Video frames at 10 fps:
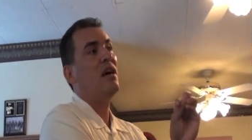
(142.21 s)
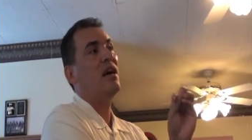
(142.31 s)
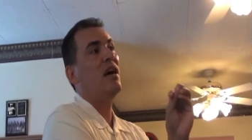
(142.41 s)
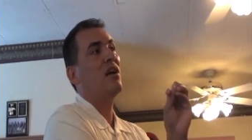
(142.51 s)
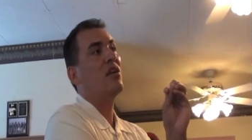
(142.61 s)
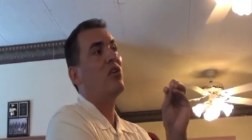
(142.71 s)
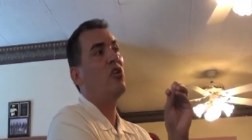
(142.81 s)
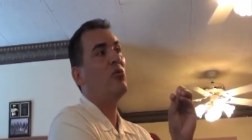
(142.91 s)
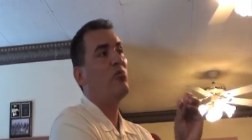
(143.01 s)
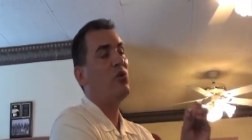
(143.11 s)
uh,
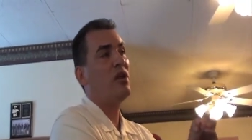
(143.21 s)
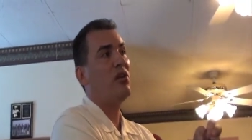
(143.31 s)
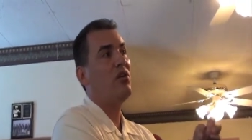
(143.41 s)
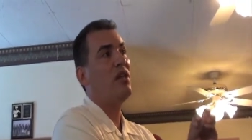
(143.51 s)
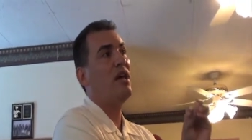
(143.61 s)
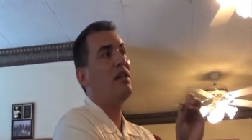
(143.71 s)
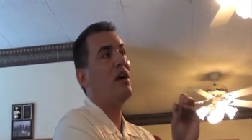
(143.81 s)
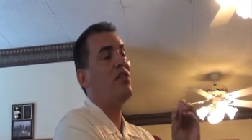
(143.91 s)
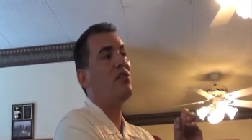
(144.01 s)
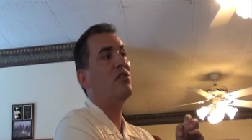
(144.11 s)
Curt Pringle and
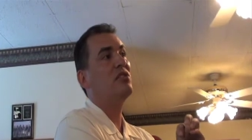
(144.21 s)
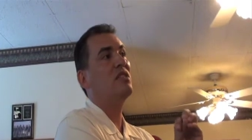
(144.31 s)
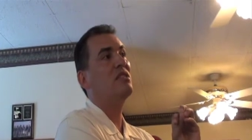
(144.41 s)
others